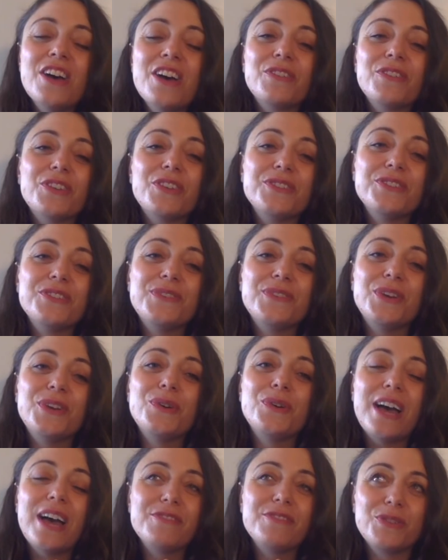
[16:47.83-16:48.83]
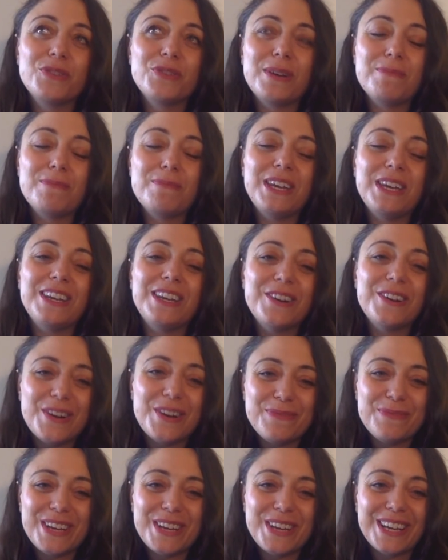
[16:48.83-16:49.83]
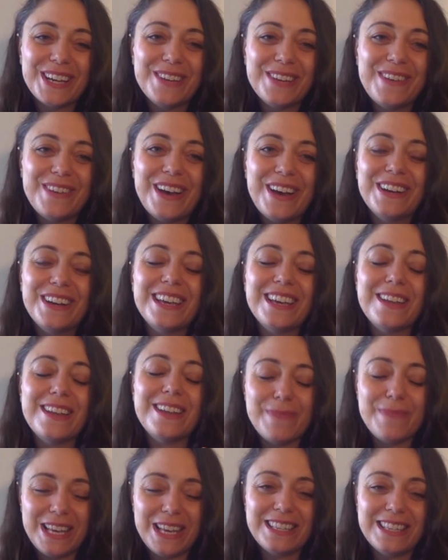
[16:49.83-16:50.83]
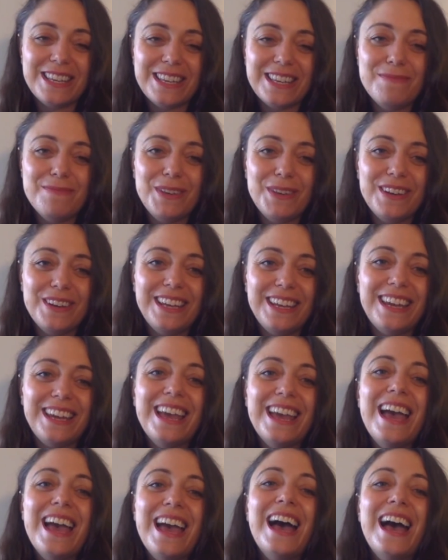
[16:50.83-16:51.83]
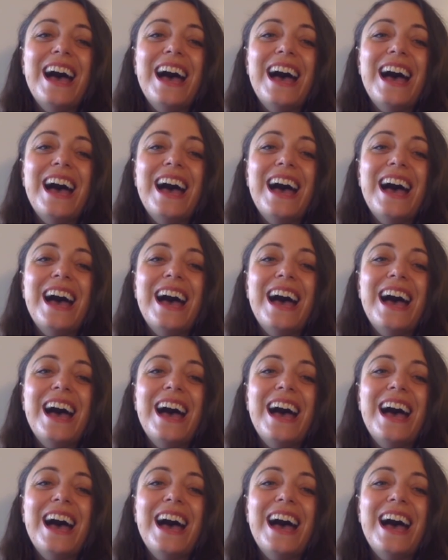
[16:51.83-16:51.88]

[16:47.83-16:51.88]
For those of you who have joined me, you know what I'm talking about. Amazing community.